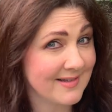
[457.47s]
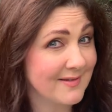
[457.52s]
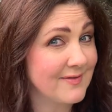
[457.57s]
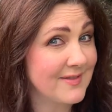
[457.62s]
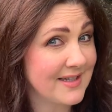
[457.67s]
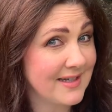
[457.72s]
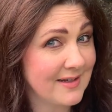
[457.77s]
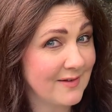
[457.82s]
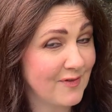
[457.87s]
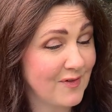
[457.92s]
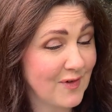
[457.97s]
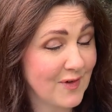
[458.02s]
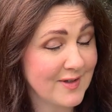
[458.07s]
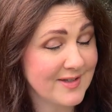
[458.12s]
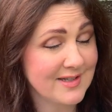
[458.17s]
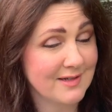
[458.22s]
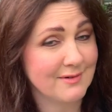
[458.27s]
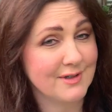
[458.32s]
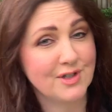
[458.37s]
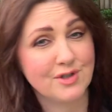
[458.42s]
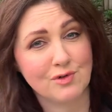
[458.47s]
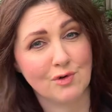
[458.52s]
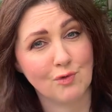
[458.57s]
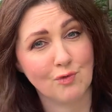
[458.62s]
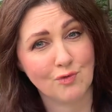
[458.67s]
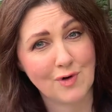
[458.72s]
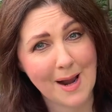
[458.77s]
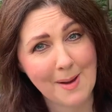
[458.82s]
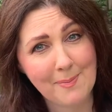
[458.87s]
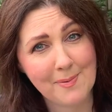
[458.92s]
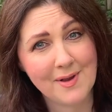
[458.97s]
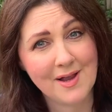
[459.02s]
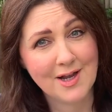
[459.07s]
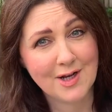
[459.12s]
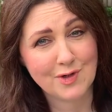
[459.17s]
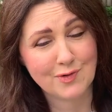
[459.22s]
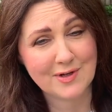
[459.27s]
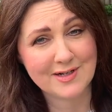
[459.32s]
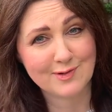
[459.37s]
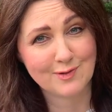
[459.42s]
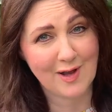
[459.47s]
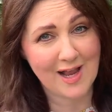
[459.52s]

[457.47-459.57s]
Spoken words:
of the first original wrap dress or